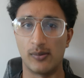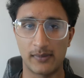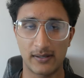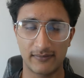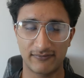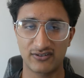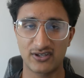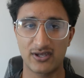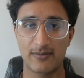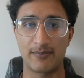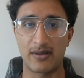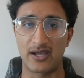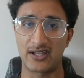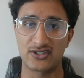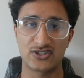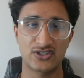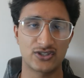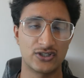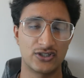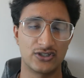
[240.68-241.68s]
up for your
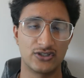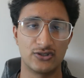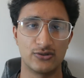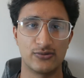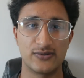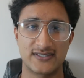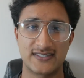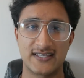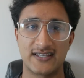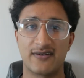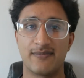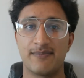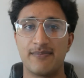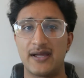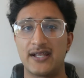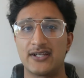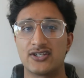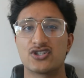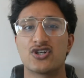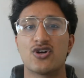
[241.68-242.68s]
bench, do a set of
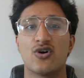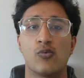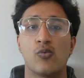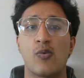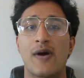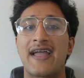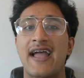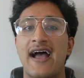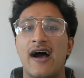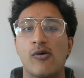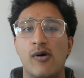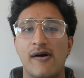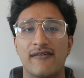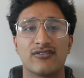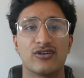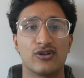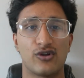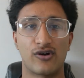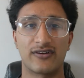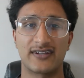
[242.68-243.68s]
bench, wait however
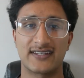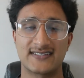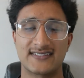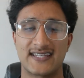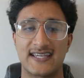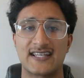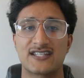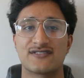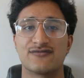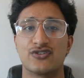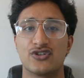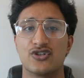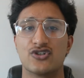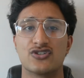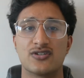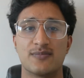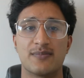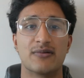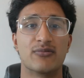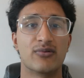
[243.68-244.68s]
long it takes for you
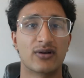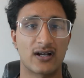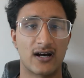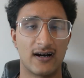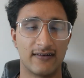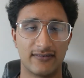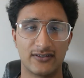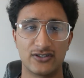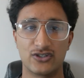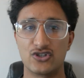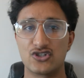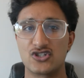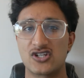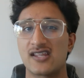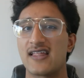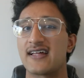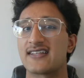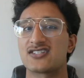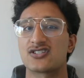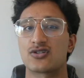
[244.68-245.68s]
to be recovered, usually
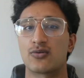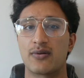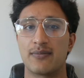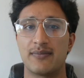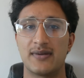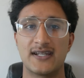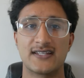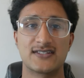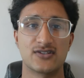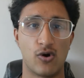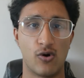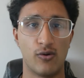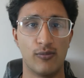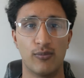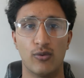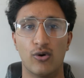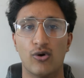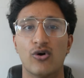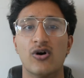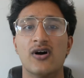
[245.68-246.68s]
that's 3 minutes or
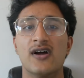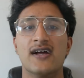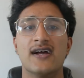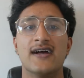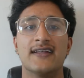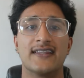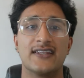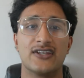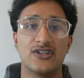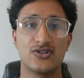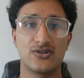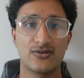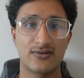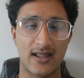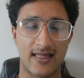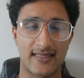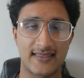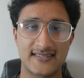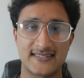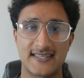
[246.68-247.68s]
more. Then you do
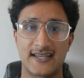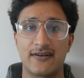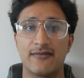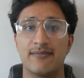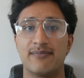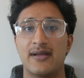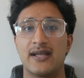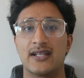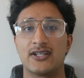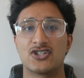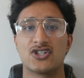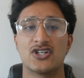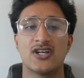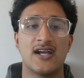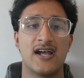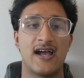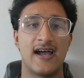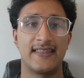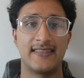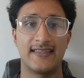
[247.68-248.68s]
another set of bench,
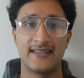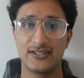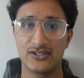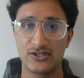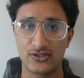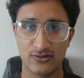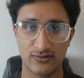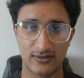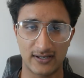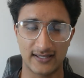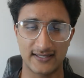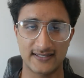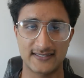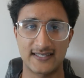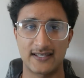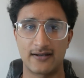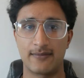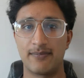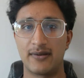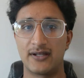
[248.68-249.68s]
and then you do another
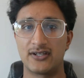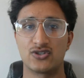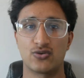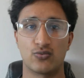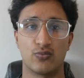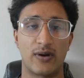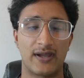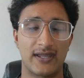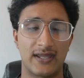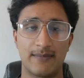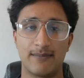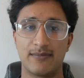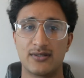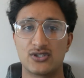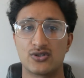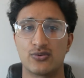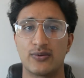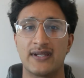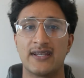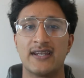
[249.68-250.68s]
set of bench, wait in
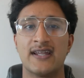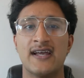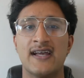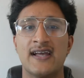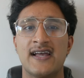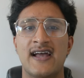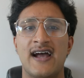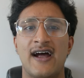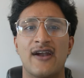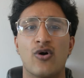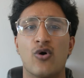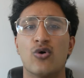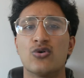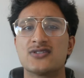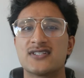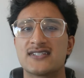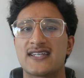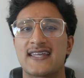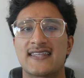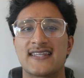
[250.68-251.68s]
between. And
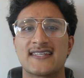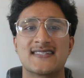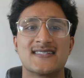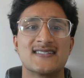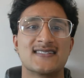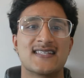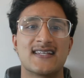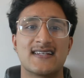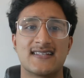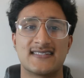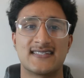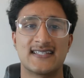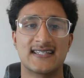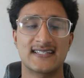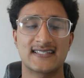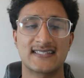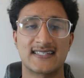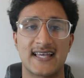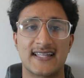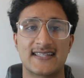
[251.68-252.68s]
altogether, since there's
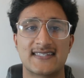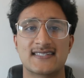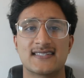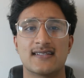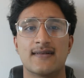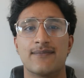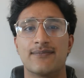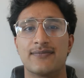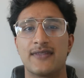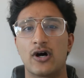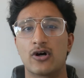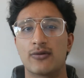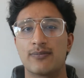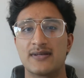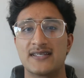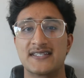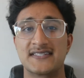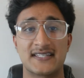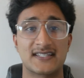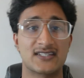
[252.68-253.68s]
6 sets, that would be
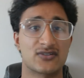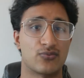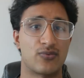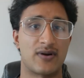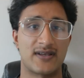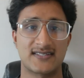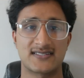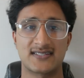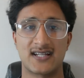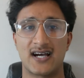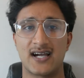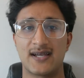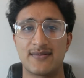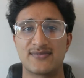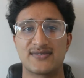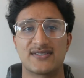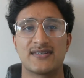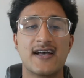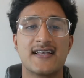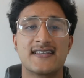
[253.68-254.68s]
6 rest
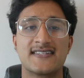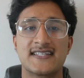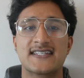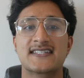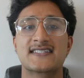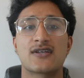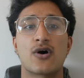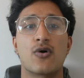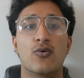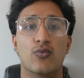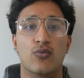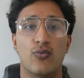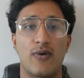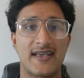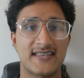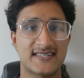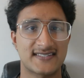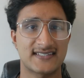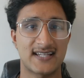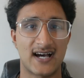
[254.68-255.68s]
times. 6
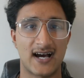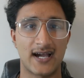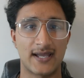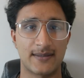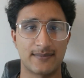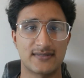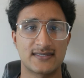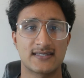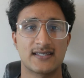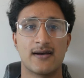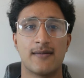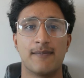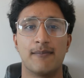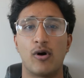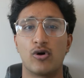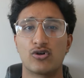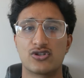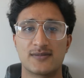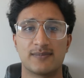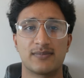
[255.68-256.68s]
rest times
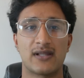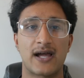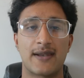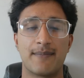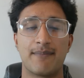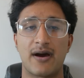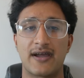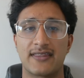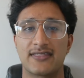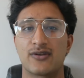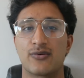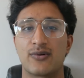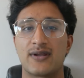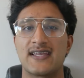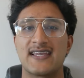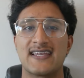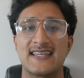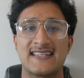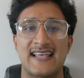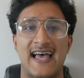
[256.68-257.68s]
multiplied by 3
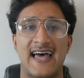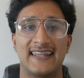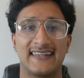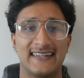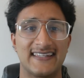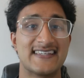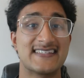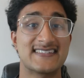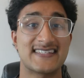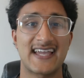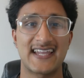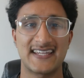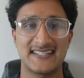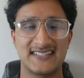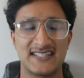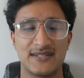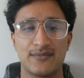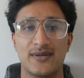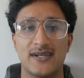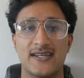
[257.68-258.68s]
is at least
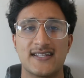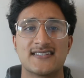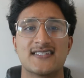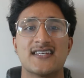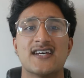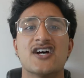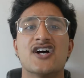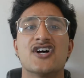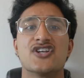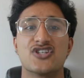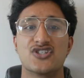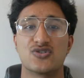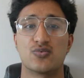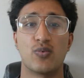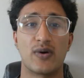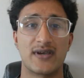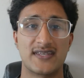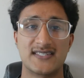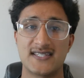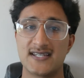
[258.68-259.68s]
18 minutes just
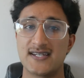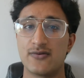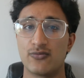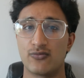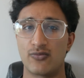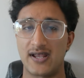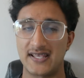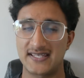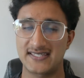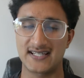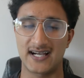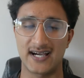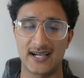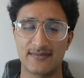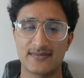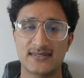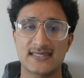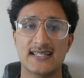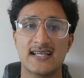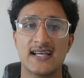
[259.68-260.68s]
wasted in rest
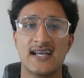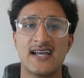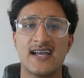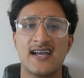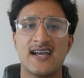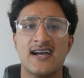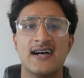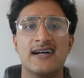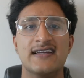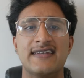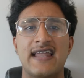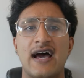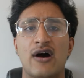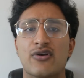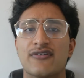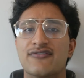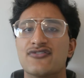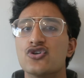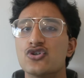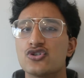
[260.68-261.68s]
times. Now,
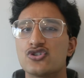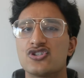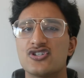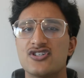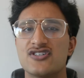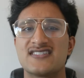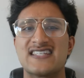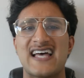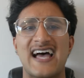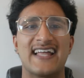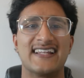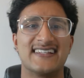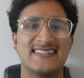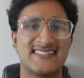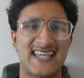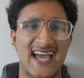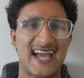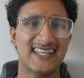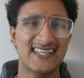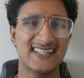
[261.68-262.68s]
if you were to use the
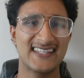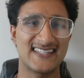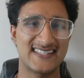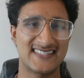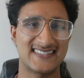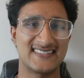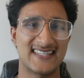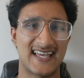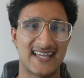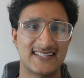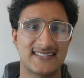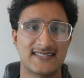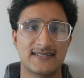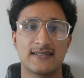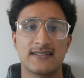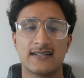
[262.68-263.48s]
antagonist set